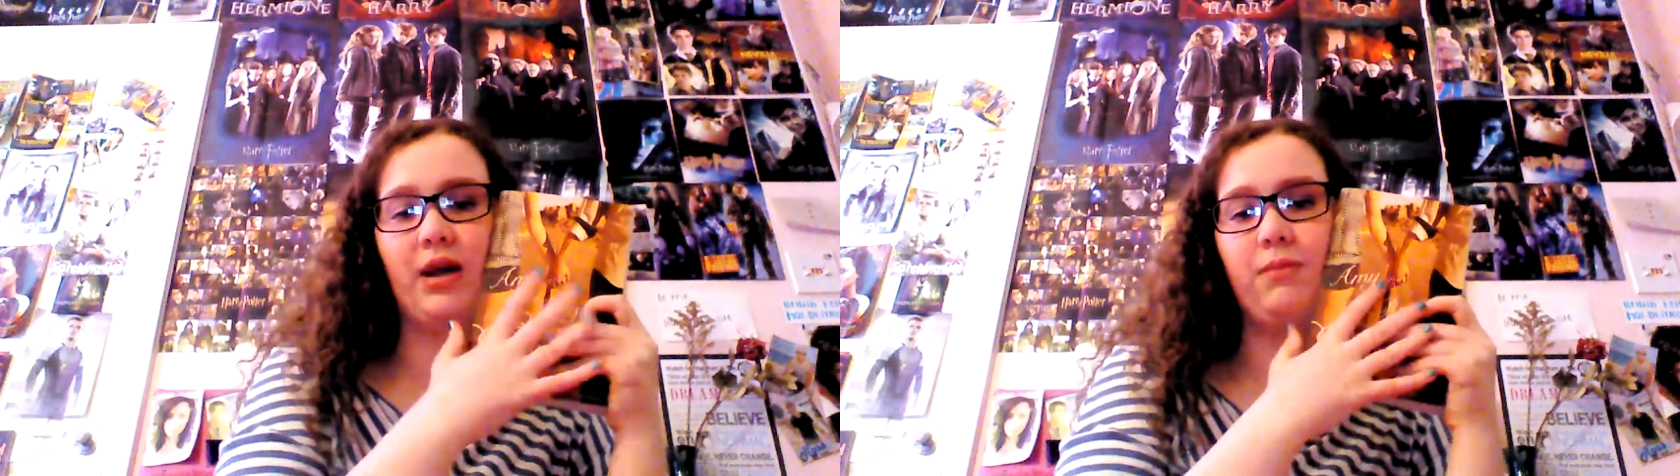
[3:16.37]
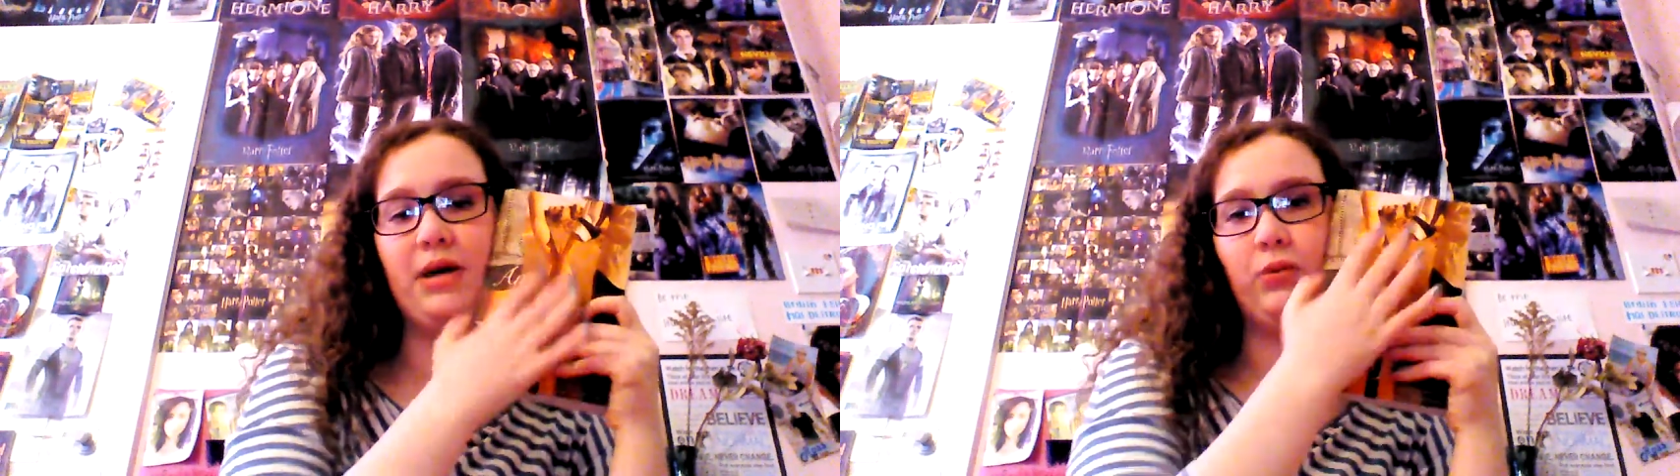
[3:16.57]

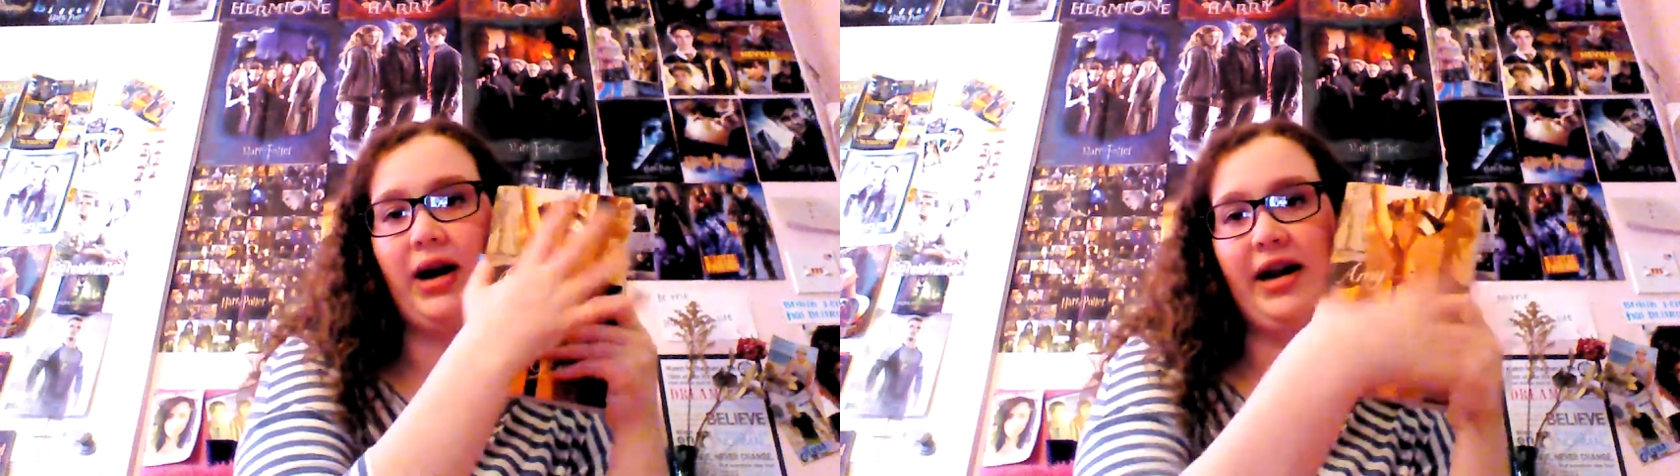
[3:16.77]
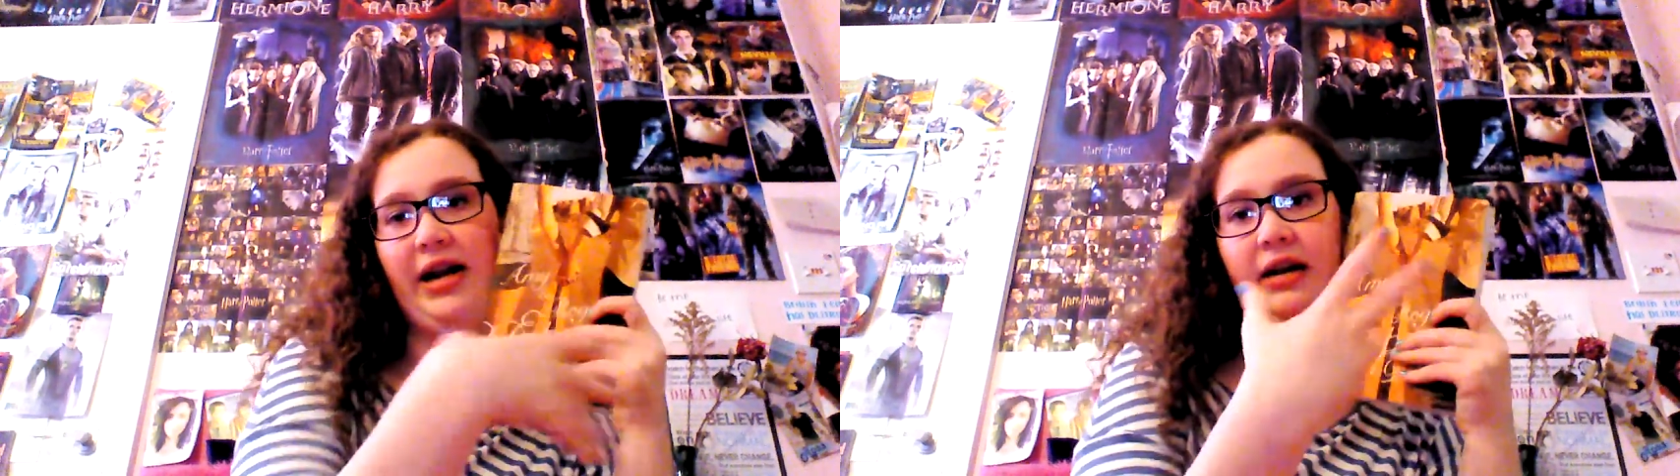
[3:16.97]
be
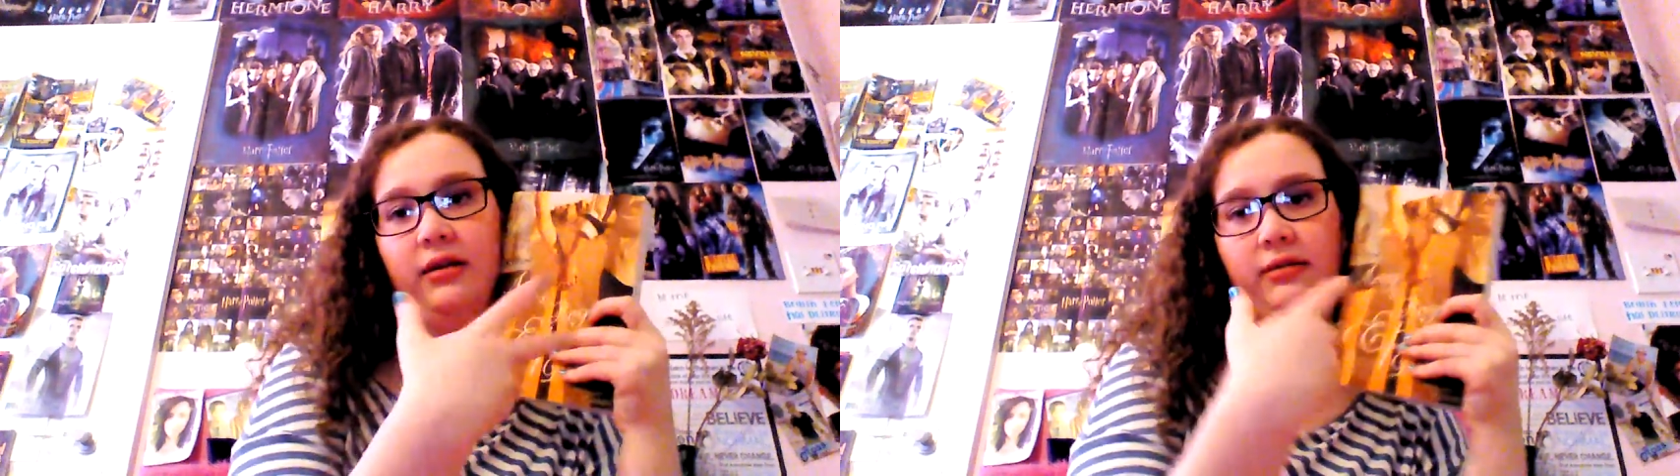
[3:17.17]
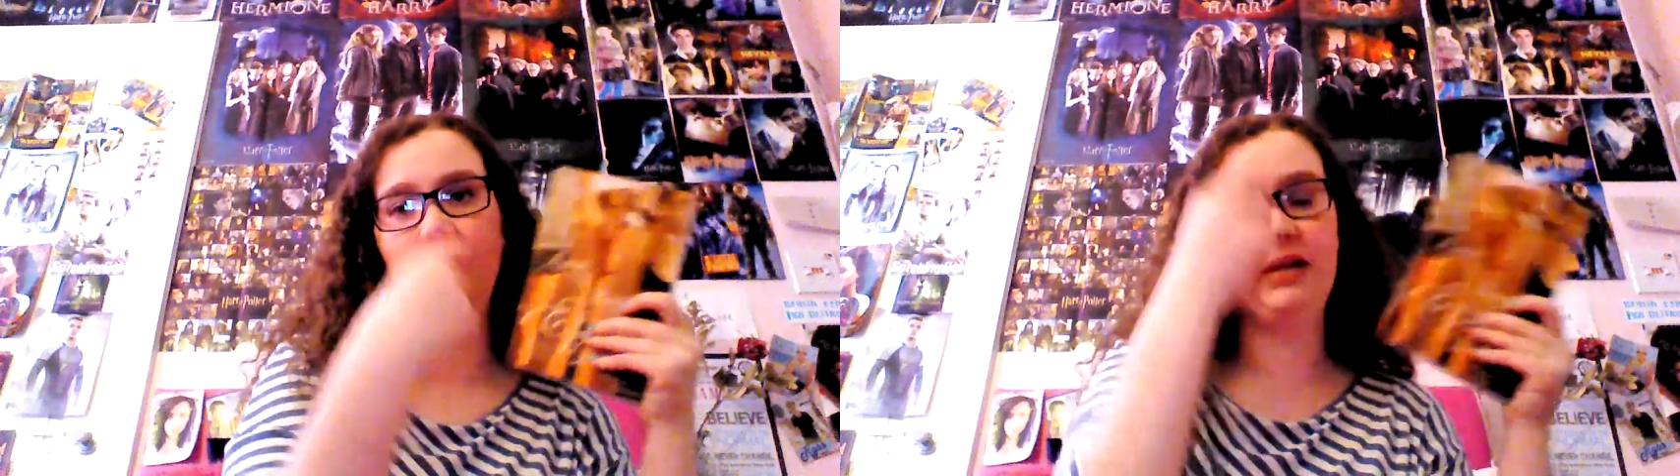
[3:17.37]
ready,
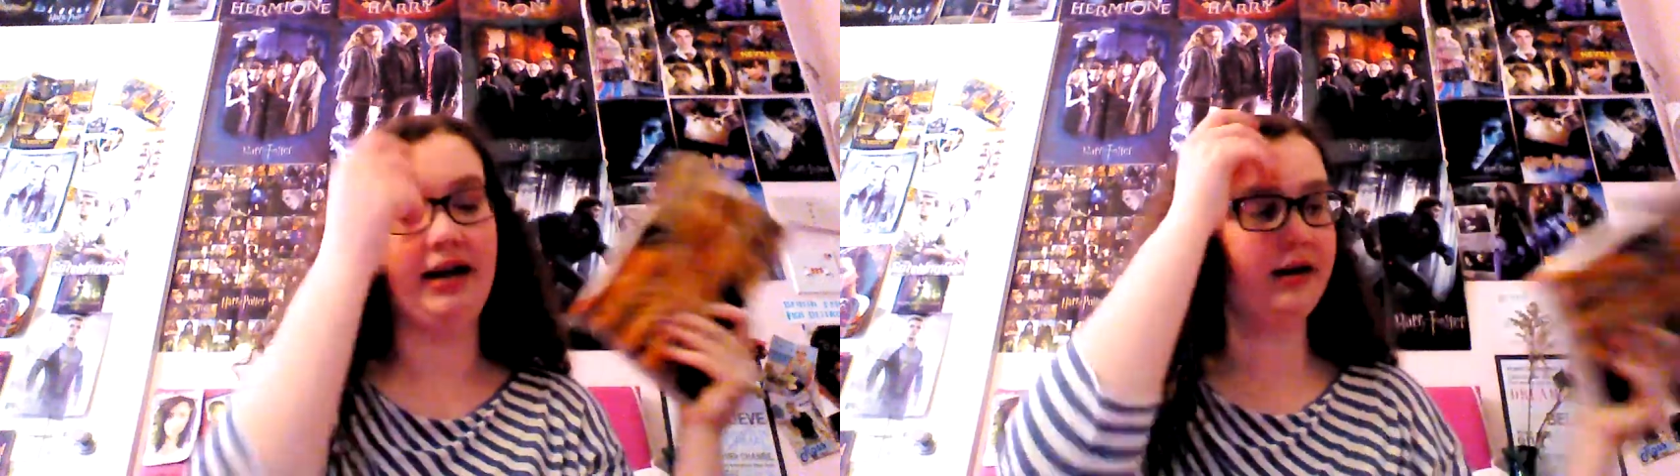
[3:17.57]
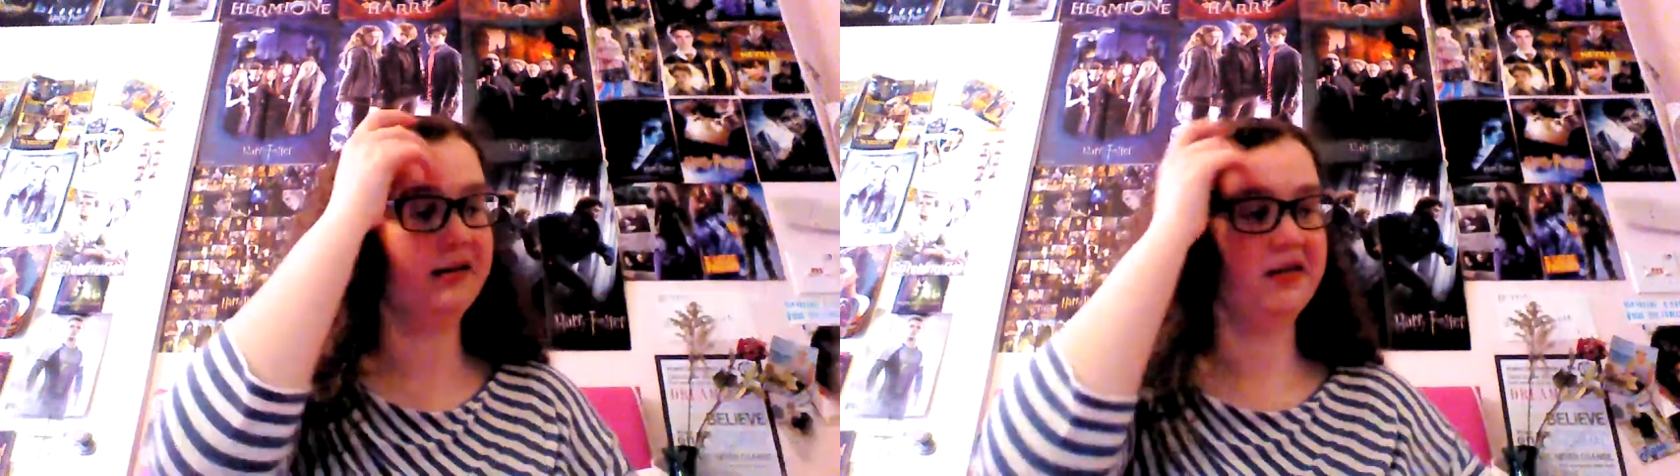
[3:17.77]

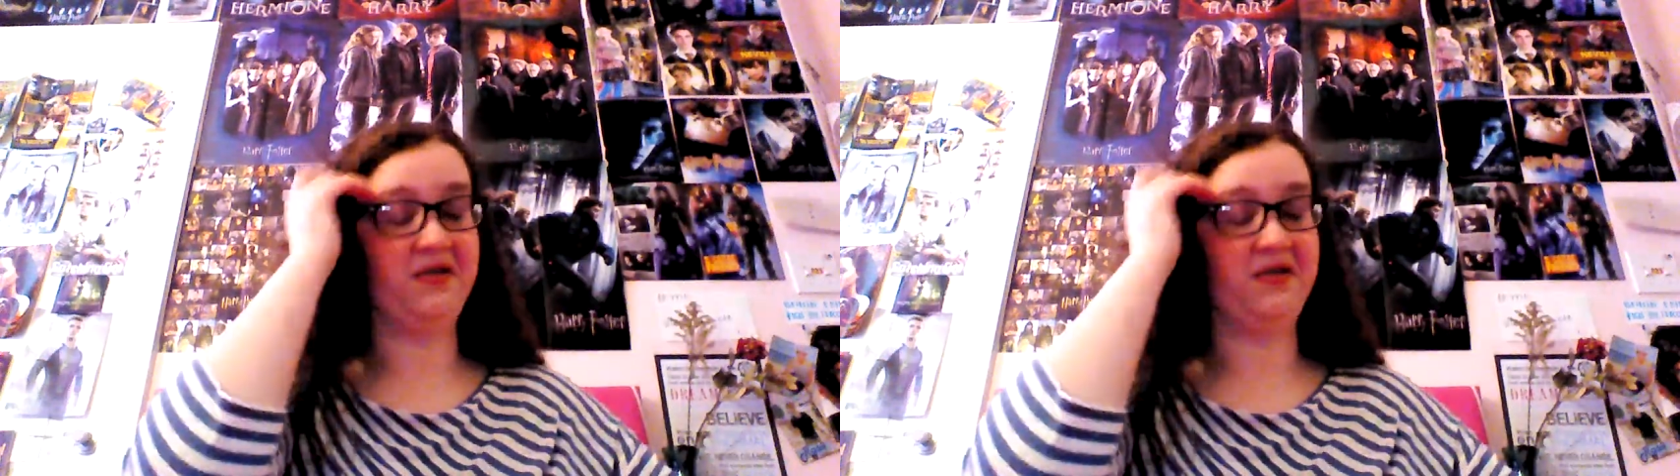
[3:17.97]
like,